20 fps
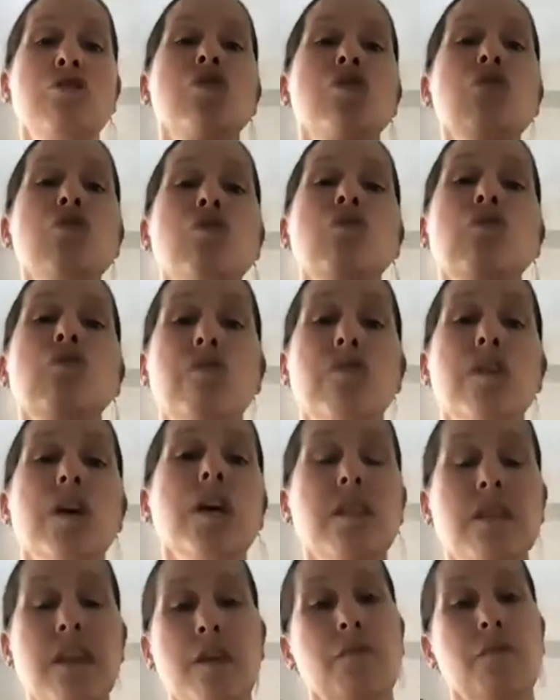Do you
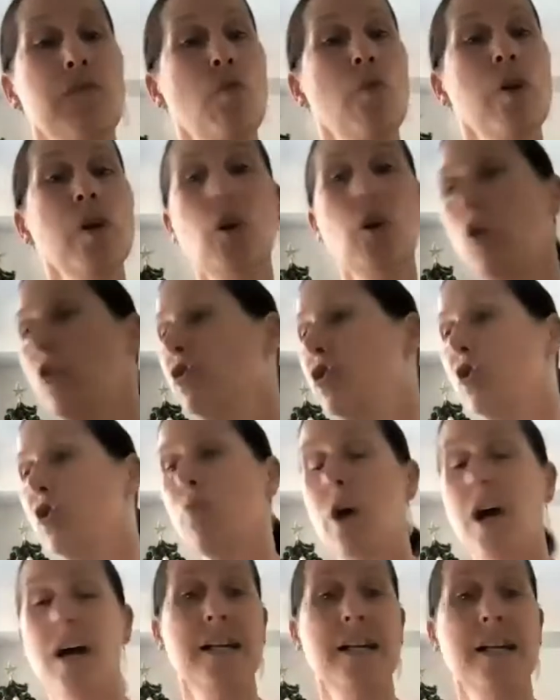think that for a coach
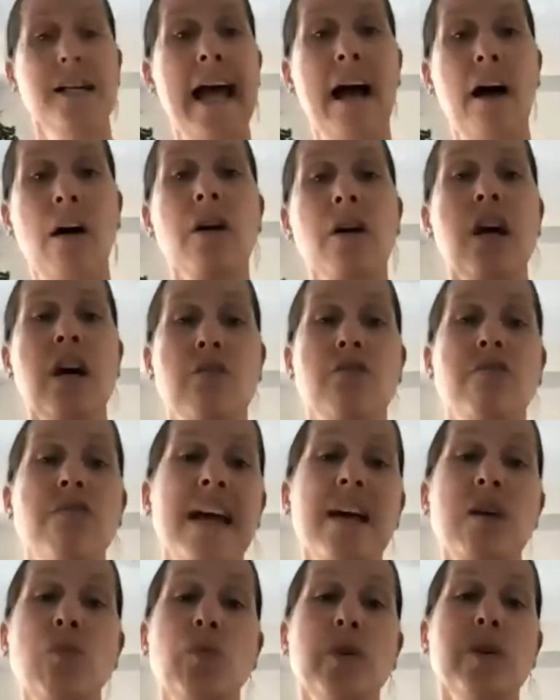right now,
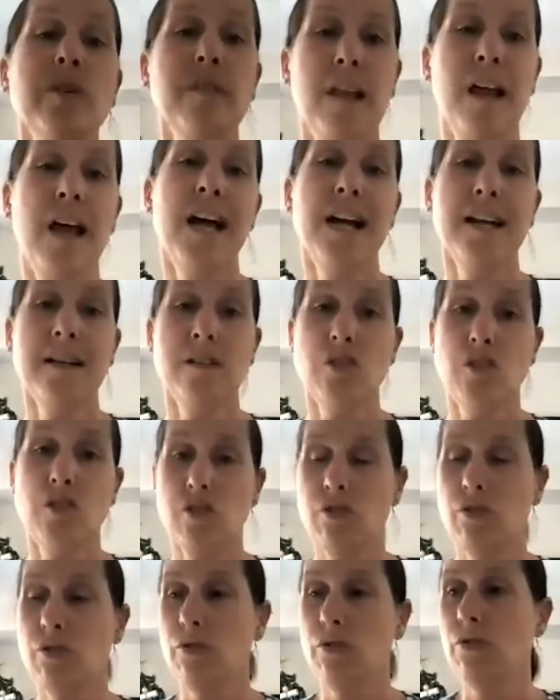they would like
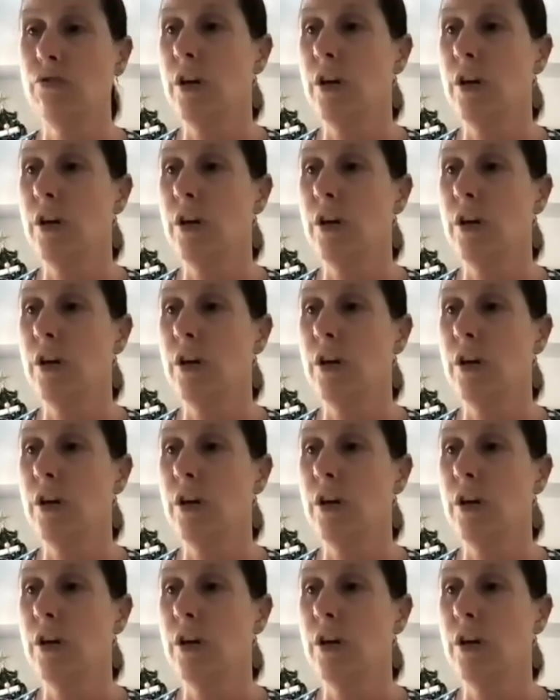to